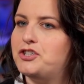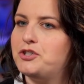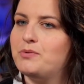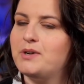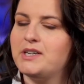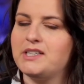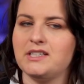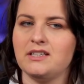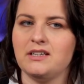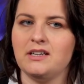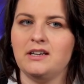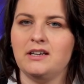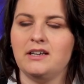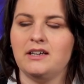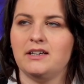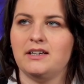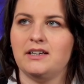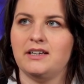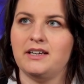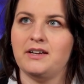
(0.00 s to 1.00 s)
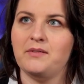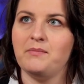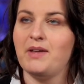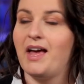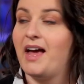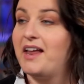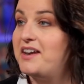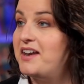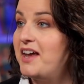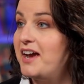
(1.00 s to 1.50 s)
do it
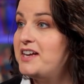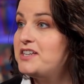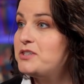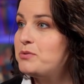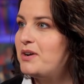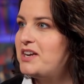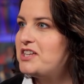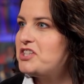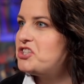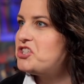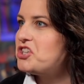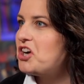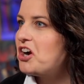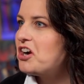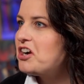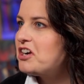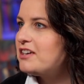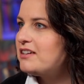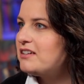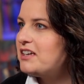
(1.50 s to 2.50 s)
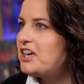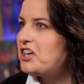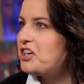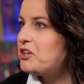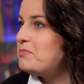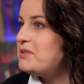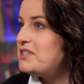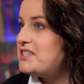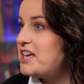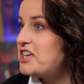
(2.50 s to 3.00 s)
at night when it's dark. It
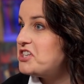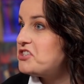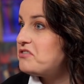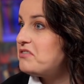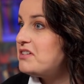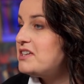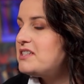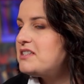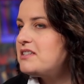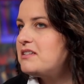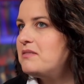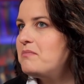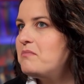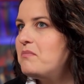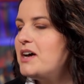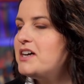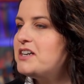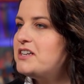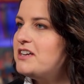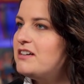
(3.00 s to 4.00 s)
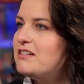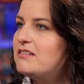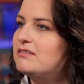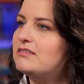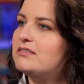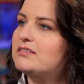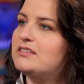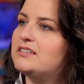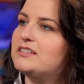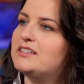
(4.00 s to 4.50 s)
could be dangerous. I don't
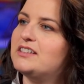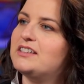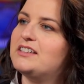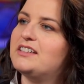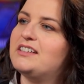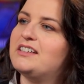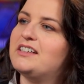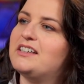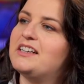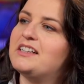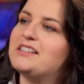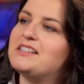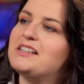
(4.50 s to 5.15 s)
know. Yeah.